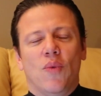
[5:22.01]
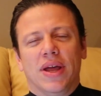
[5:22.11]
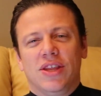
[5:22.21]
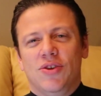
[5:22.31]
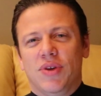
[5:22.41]

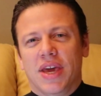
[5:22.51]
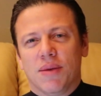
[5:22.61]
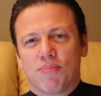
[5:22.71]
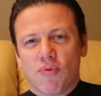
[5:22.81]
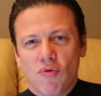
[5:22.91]
when you
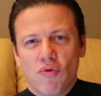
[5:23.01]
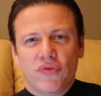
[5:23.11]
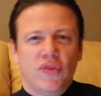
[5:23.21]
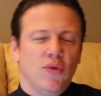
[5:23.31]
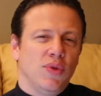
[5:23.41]
can
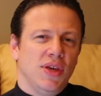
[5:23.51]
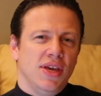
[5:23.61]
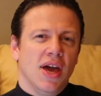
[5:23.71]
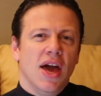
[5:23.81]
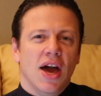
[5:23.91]
prove to the